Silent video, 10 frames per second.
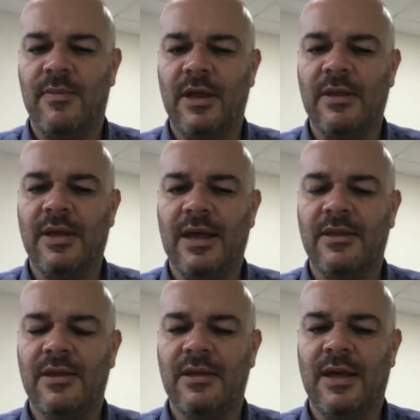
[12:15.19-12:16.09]
in
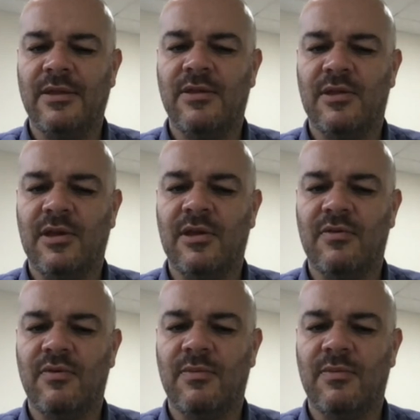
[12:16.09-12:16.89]
that disease group.